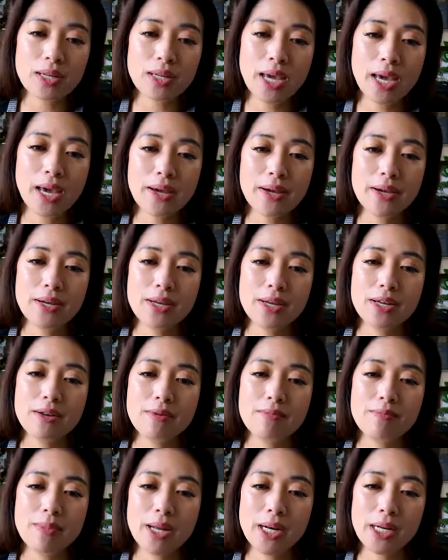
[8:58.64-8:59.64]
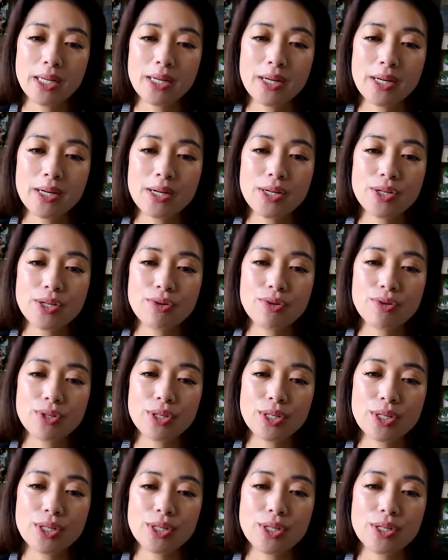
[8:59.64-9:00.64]
Okay, Medicare
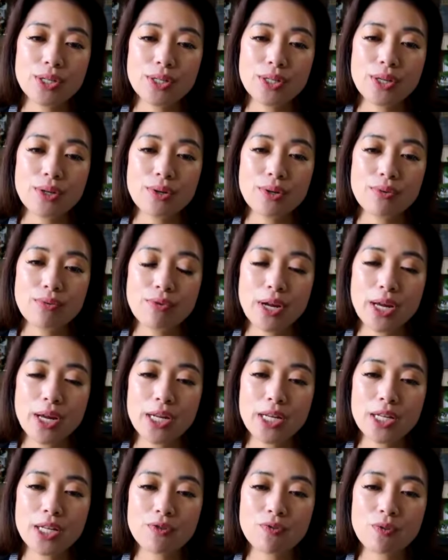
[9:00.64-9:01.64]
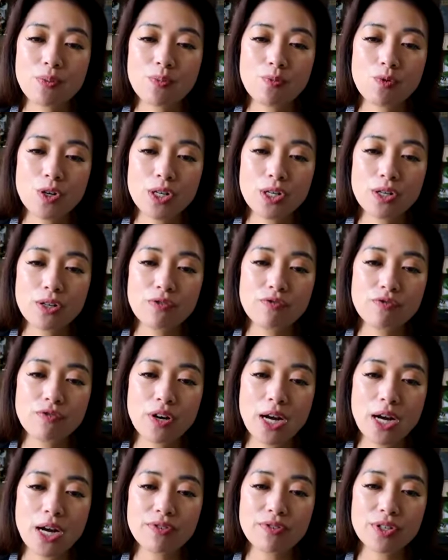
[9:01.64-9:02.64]
uses ratings from 1 to
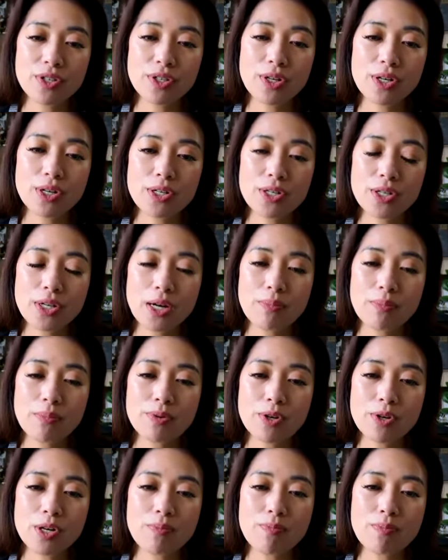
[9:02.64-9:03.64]
5 stars to help you